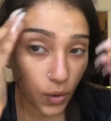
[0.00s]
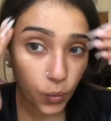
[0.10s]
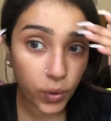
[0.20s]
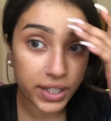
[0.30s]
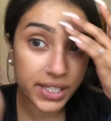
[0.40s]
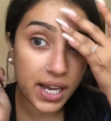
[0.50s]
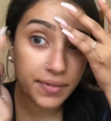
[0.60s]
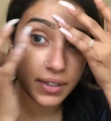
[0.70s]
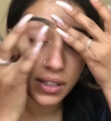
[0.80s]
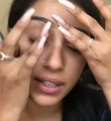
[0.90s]
Once
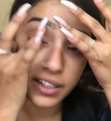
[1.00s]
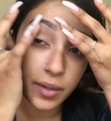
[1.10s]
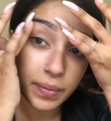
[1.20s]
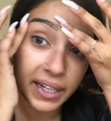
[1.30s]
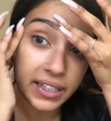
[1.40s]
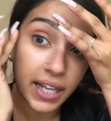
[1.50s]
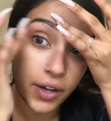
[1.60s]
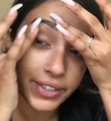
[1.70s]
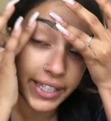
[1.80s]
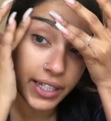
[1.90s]
I've cleaned up like
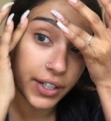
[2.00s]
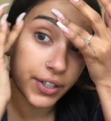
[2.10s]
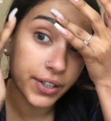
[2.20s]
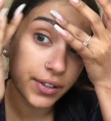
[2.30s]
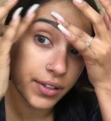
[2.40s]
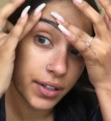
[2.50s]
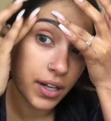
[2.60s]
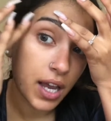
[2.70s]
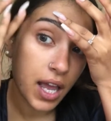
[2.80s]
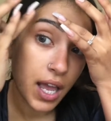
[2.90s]
down here,
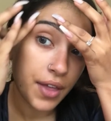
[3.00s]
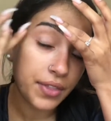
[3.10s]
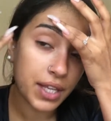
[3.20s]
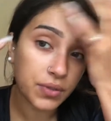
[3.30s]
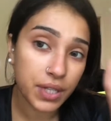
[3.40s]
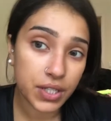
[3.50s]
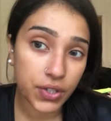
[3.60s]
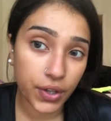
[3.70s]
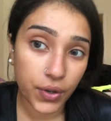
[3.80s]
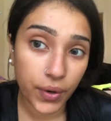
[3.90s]
that's when I
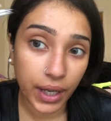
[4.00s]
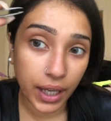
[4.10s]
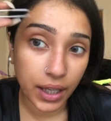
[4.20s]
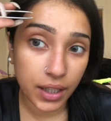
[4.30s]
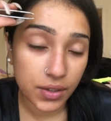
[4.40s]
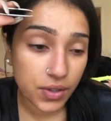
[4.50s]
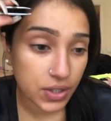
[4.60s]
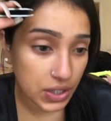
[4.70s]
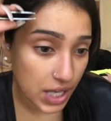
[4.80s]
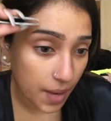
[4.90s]
start going in
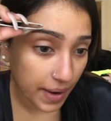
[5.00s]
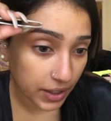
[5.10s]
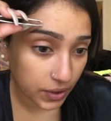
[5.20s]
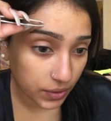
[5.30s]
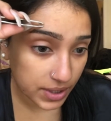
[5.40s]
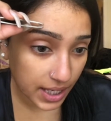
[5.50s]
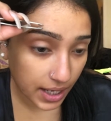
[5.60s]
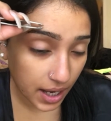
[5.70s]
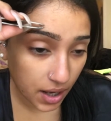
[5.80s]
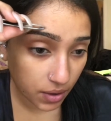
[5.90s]
towards the top. I don't
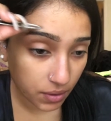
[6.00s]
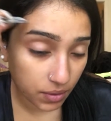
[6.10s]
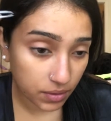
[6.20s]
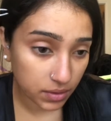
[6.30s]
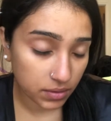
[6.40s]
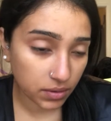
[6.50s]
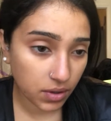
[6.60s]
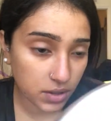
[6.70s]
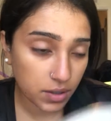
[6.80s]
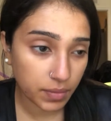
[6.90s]
take out,
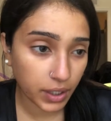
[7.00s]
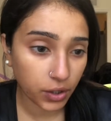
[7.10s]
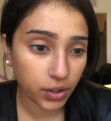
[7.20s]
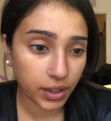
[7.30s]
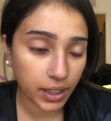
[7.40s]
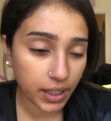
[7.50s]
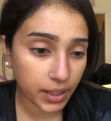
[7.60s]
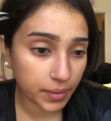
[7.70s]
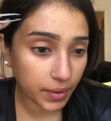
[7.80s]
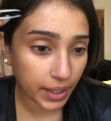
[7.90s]
gosh, I'm like looking at
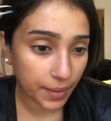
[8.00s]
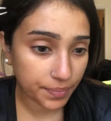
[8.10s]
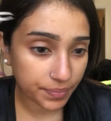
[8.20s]
it. Okay.